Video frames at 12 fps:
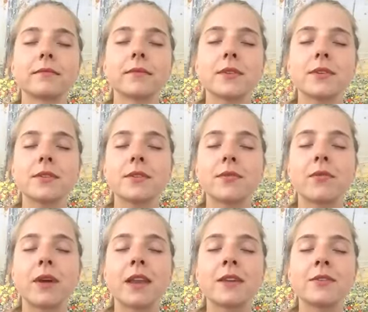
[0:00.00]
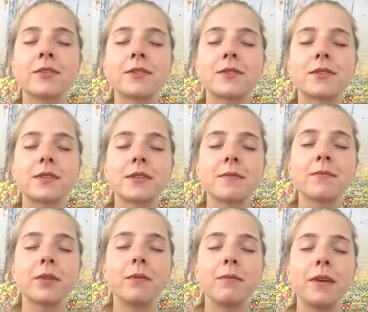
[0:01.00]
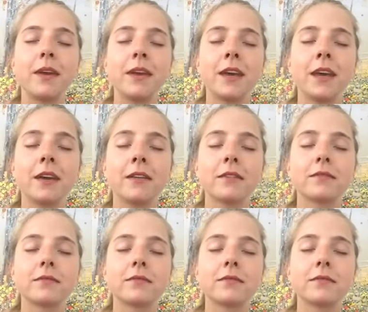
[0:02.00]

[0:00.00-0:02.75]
To surrender to simply being